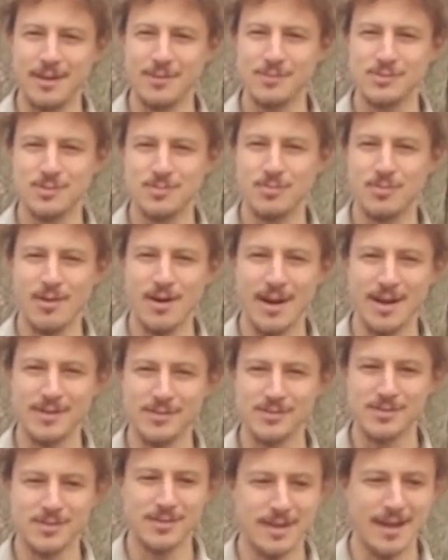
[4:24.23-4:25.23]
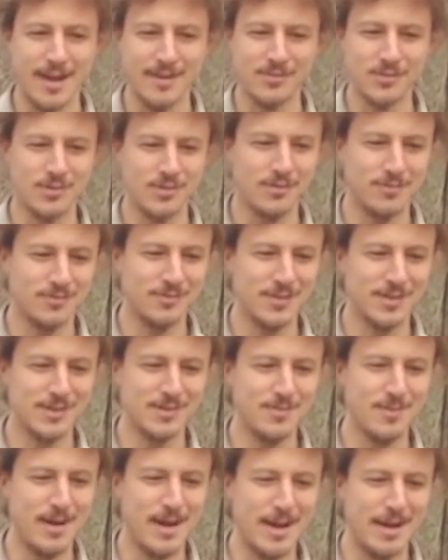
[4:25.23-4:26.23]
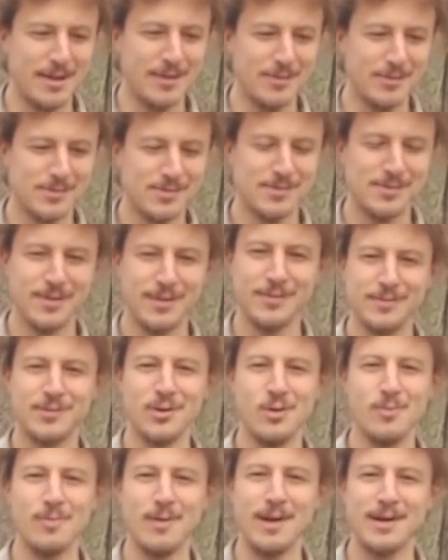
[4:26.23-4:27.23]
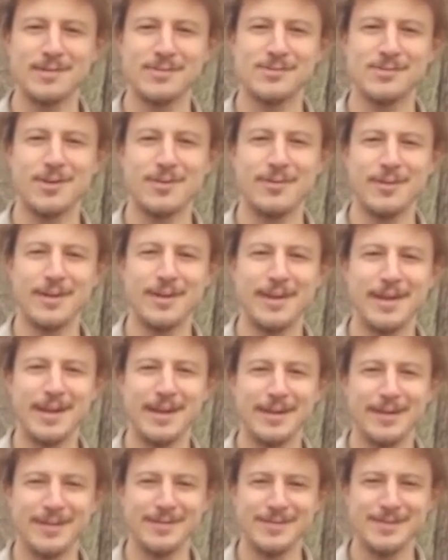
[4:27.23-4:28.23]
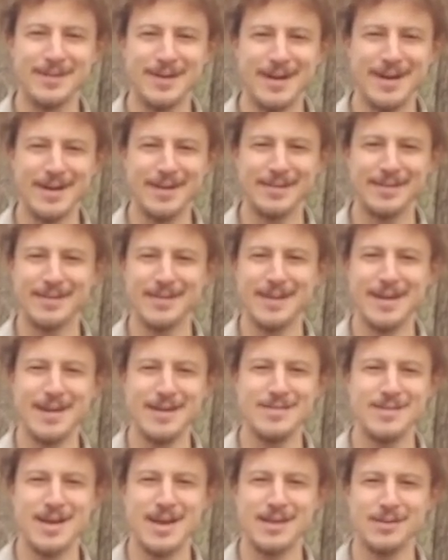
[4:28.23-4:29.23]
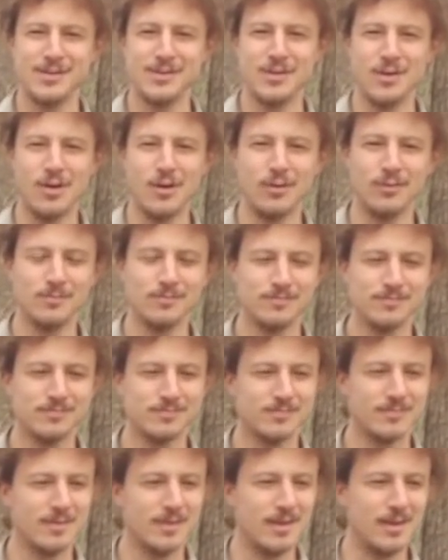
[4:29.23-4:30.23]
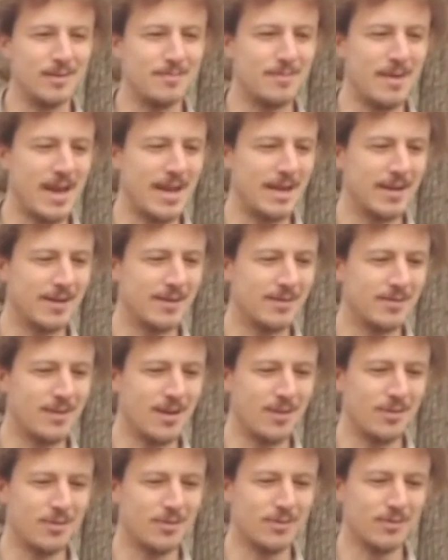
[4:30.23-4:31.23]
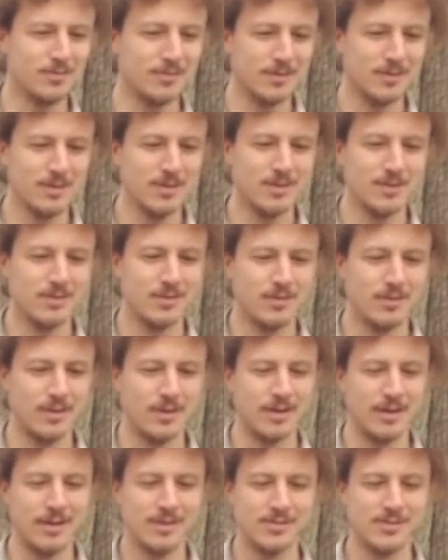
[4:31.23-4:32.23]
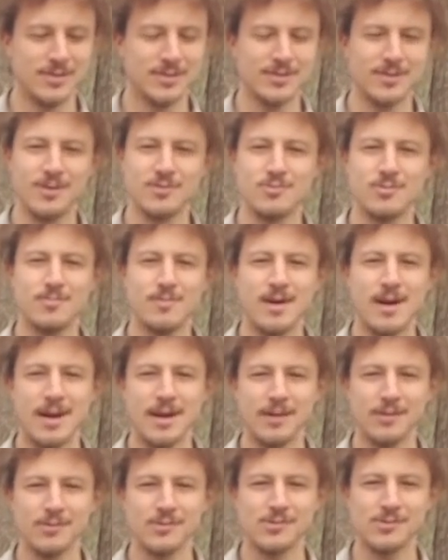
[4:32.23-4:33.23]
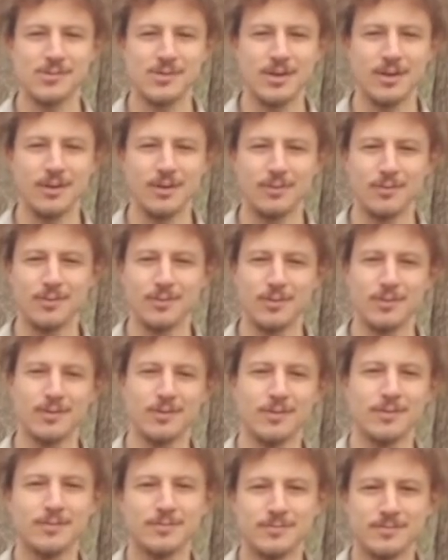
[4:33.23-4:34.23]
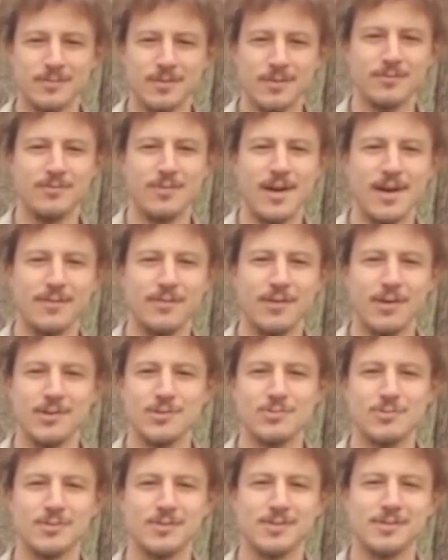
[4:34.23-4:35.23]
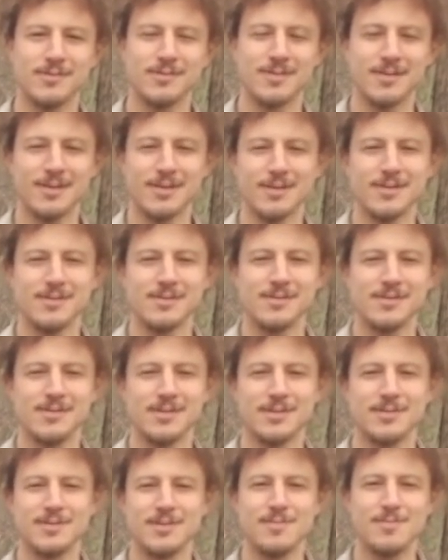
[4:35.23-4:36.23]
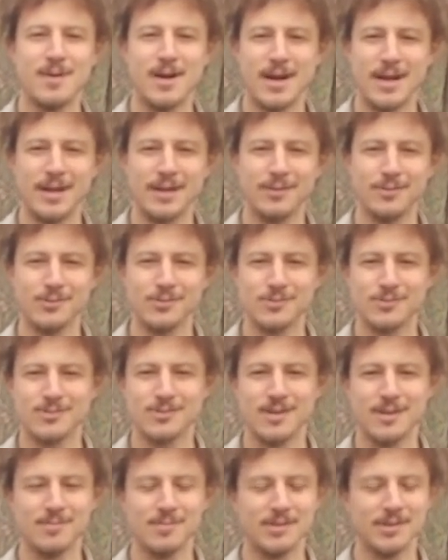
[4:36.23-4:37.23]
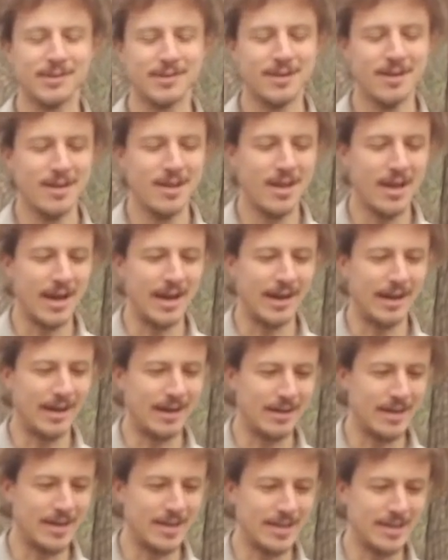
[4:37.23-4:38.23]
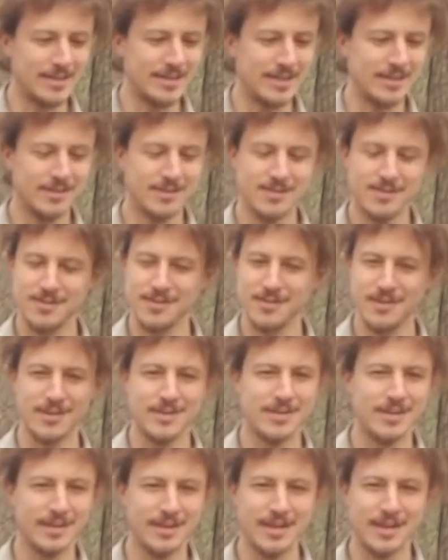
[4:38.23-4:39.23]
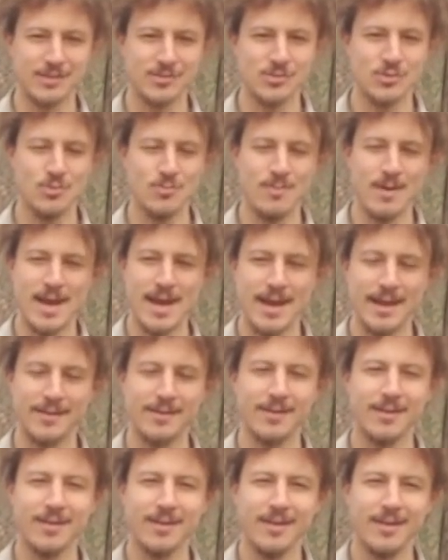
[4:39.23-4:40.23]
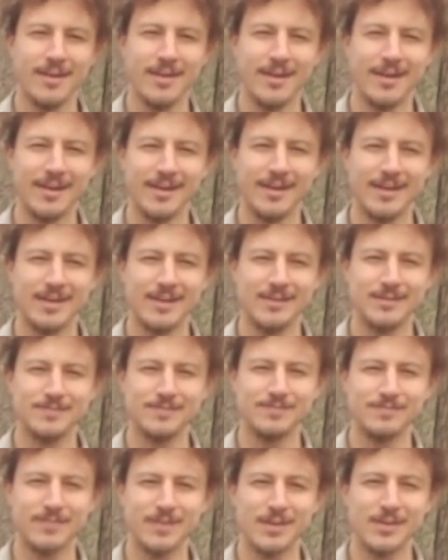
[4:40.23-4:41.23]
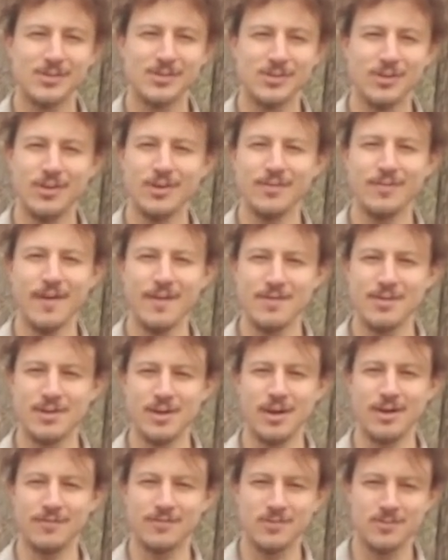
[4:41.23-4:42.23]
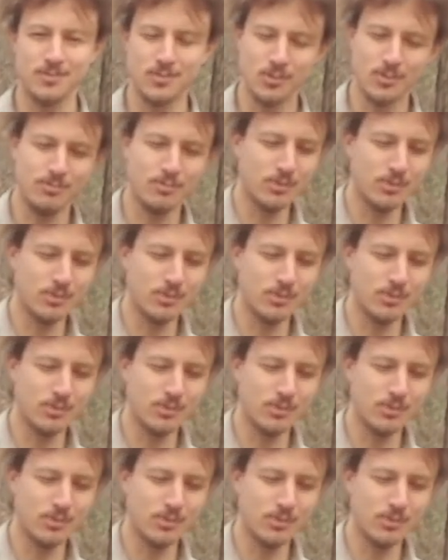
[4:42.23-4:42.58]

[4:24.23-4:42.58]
I was surprised. After 6 miles, the toe box was already getting undone, and then, you know, made it another 600 miles, so, or 560 miles or something, and it didn't get too bad. So they're very comfortable.